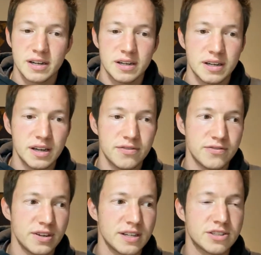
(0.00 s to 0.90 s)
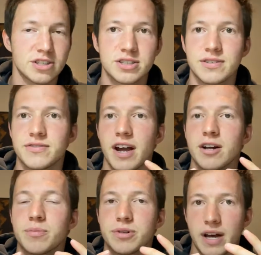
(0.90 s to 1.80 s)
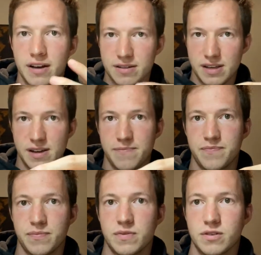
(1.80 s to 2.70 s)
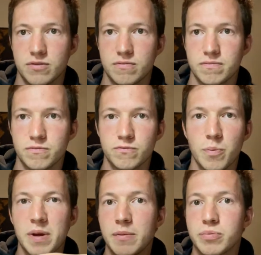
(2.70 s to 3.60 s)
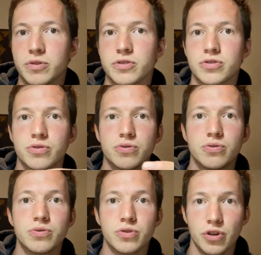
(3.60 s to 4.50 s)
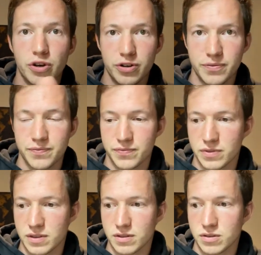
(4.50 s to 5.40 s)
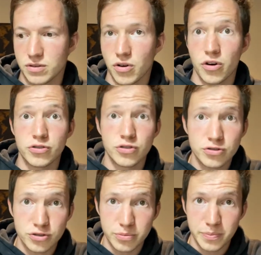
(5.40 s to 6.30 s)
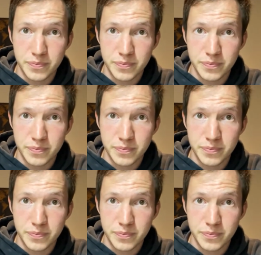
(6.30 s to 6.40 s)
if it's just available out there for people to learn on YouTube,